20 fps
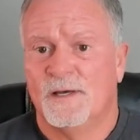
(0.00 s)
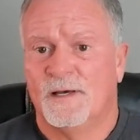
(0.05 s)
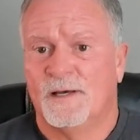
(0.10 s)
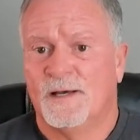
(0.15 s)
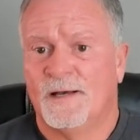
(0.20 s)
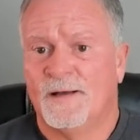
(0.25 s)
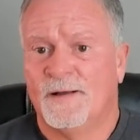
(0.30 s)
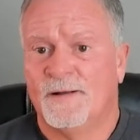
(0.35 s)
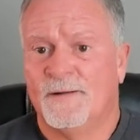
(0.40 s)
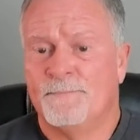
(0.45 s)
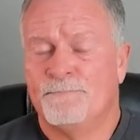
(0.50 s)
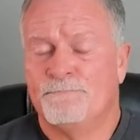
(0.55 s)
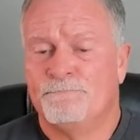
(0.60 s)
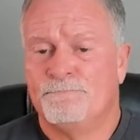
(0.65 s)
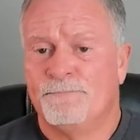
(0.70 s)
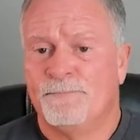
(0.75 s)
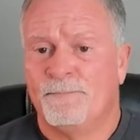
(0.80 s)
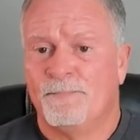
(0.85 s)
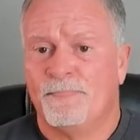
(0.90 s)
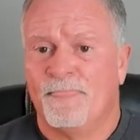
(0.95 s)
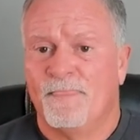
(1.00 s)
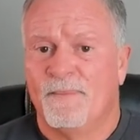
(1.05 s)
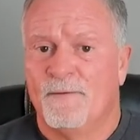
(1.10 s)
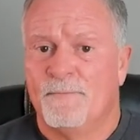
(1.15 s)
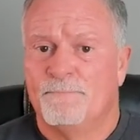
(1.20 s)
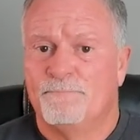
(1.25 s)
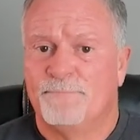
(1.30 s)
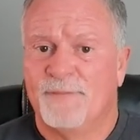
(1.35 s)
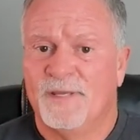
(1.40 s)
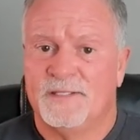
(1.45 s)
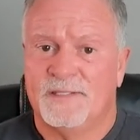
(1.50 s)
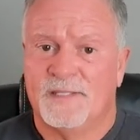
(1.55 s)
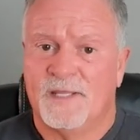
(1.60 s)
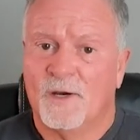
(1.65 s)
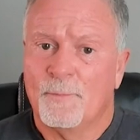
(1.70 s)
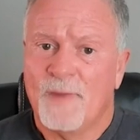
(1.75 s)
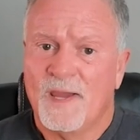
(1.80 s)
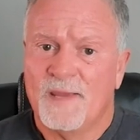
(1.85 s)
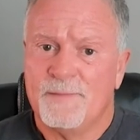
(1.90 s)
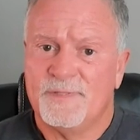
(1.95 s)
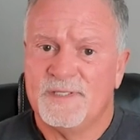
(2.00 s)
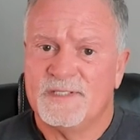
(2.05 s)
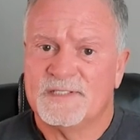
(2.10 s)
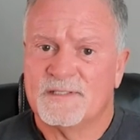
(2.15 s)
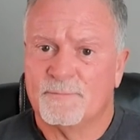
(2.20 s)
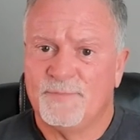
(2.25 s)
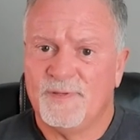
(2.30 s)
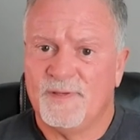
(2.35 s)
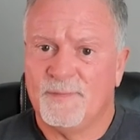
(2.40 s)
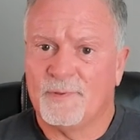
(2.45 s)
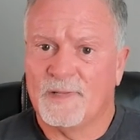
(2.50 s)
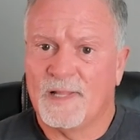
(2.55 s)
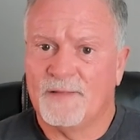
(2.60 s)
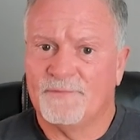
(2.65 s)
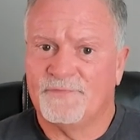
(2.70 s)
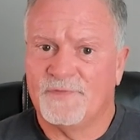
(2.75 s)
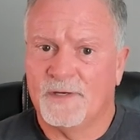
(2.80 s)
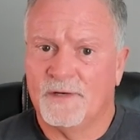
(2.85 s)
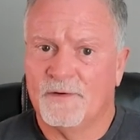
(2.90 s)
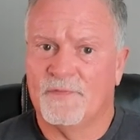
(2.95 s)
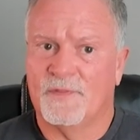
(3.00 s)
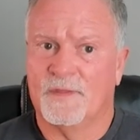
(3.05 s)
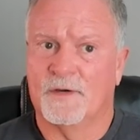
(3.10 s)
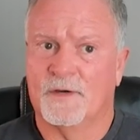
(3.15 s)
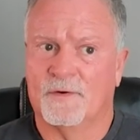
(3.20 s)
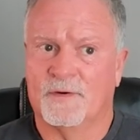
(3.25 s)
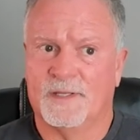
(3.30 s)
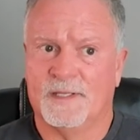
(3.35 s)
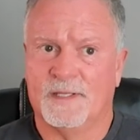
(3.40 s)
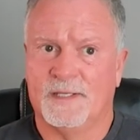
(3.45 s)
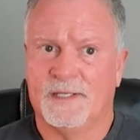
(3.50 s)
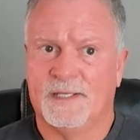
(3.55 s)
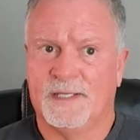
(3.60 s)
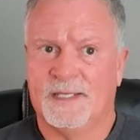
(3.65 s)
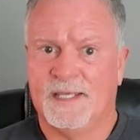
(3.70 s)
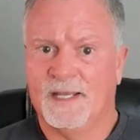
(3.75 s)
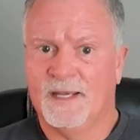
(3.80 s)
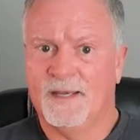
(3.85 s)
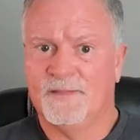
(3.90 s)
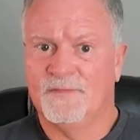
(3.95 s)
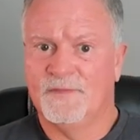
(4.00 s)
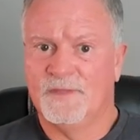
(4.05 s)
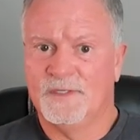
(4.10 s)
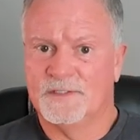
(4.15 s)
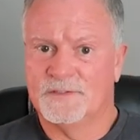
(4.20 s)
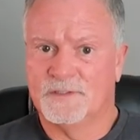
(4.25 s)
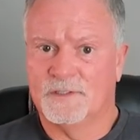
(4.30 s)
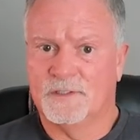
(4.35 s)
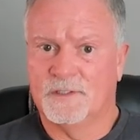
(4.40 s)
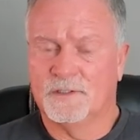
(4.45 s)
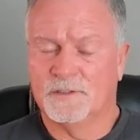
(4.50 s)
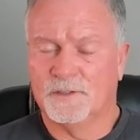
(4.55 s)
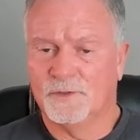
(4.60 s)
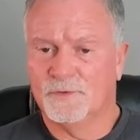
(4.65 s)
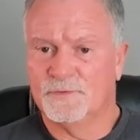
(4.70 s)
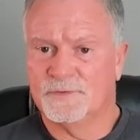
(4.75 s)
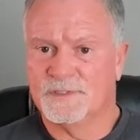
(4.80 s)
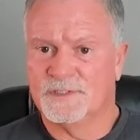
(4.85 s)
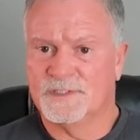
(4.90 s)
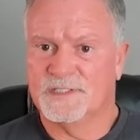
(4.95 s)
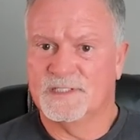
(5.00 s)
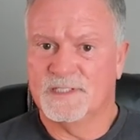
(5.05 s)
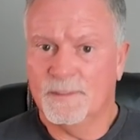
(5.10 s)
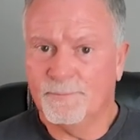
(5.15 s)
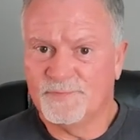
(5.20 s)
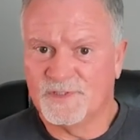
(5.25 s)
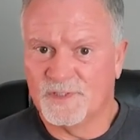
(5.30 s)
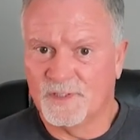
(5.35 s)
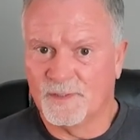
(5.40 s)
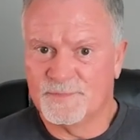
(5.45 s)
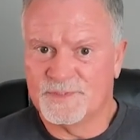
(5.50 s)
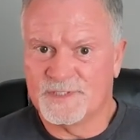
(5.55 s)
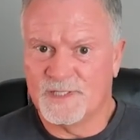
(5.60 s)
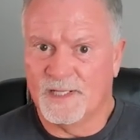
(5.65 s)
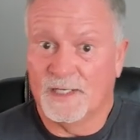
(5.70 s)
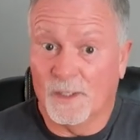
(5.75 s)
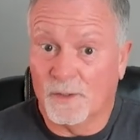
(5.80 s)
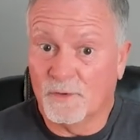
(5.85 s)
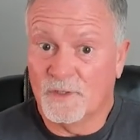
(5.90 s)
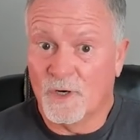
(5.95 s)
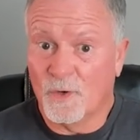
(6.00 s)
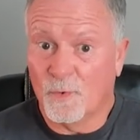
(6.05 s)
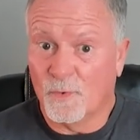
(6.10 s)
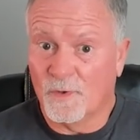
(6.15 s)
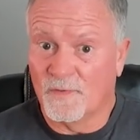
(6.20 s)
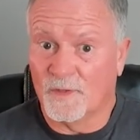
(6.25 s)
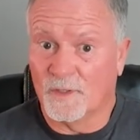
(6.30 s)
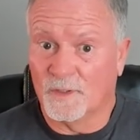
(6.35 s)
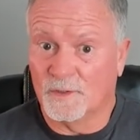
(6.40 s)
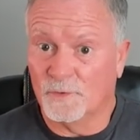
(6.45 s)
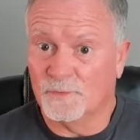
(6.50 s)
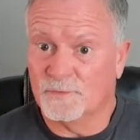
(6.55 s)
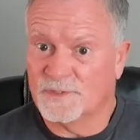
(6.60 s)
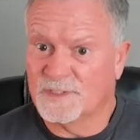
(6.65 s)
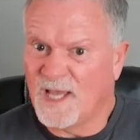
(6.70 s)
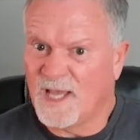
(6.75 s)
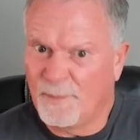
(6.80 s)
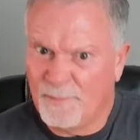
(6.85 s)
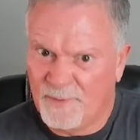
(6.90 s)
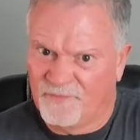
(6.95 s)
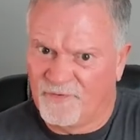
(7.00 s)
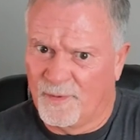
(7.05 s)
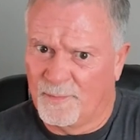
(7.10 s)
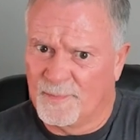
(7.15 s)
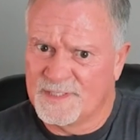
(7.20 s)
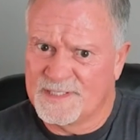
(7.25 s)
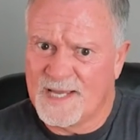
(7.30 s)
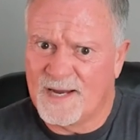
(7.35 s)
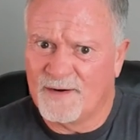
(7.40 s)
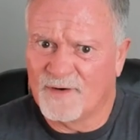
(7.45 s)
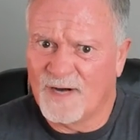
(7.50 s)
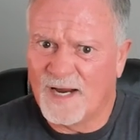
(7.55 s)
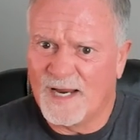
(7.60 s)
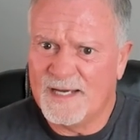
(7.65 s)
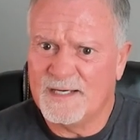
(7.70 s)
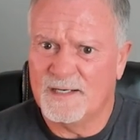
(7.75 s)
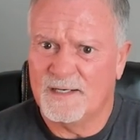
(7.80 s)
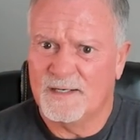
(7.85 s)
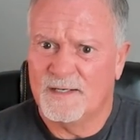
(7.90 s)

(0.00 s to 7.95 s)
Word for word: Um, but there might be some people out there that are getting these gluten symptoms and they don't know where the gluten is coming from. Is that right?